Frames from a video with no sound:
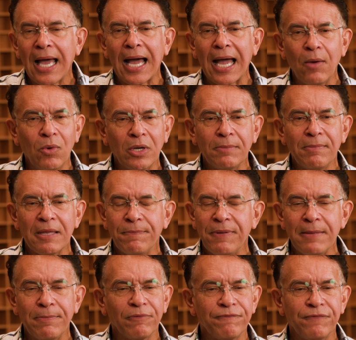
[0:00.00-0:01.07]
I want to make
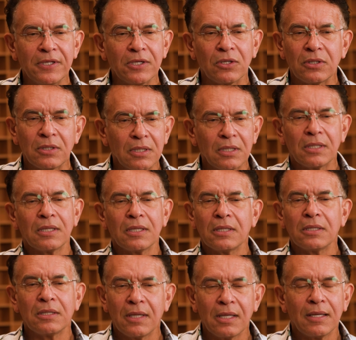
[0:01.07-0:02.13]
people feel
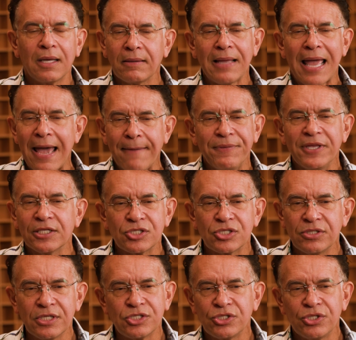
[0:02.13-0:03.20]
happy is
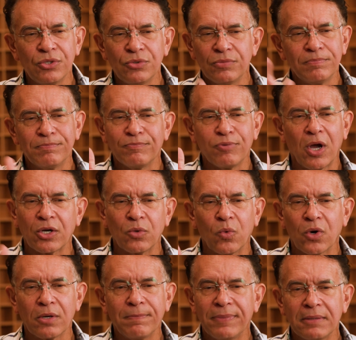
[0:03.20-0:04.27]
too broad a
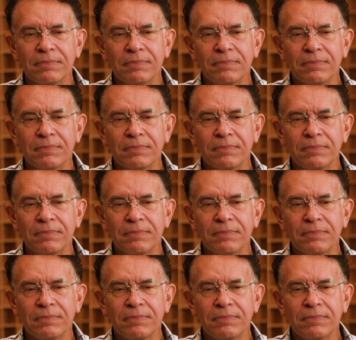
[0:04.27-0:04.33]
word, but